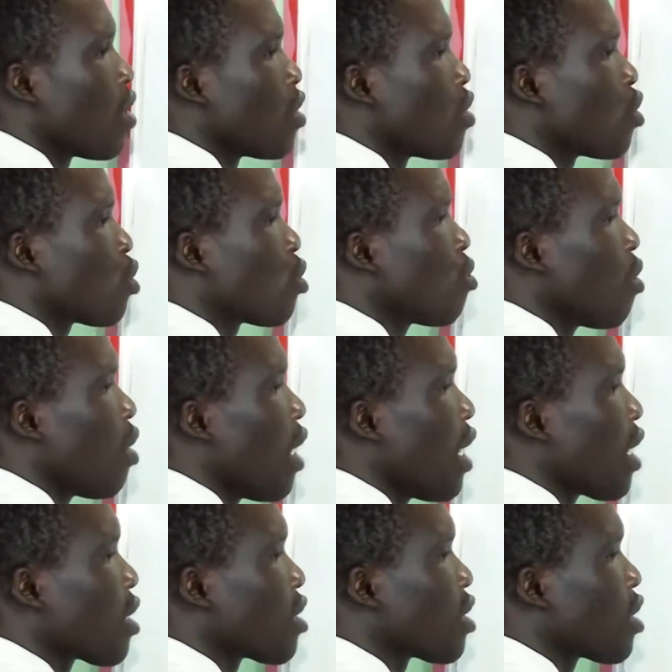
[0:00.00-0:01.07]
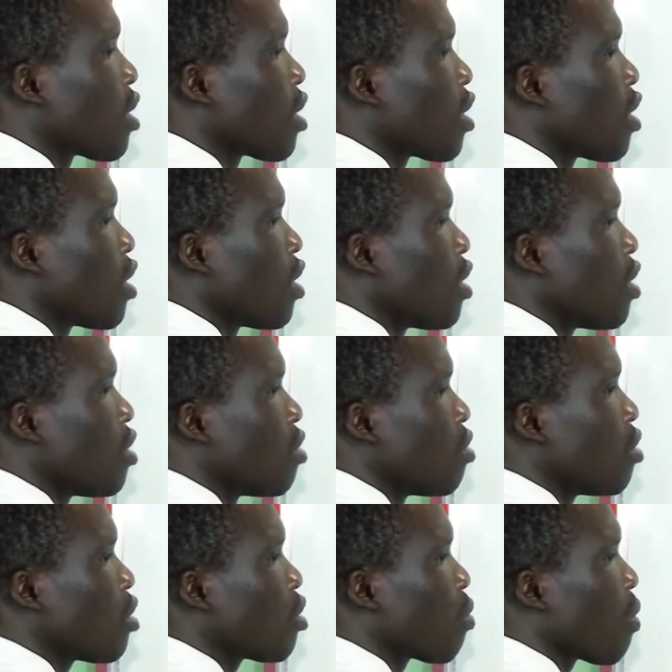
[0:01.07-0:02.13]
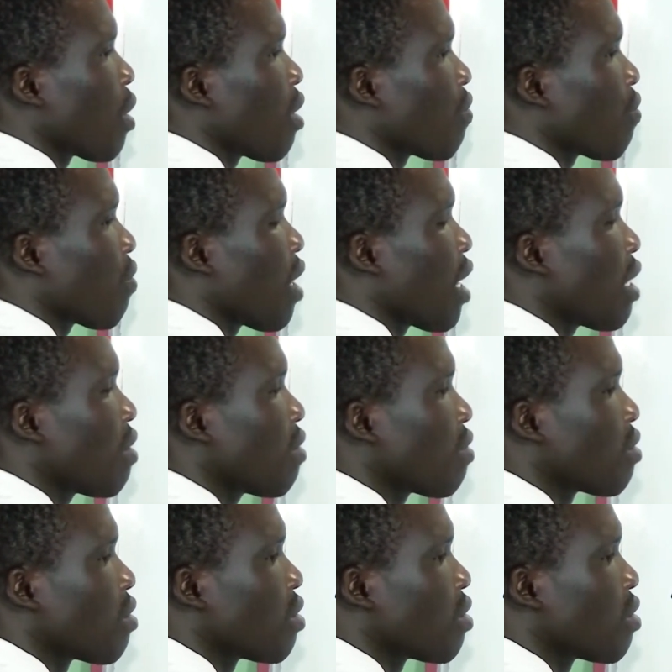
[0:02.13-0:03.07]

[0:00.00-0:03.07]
2x raised to power 5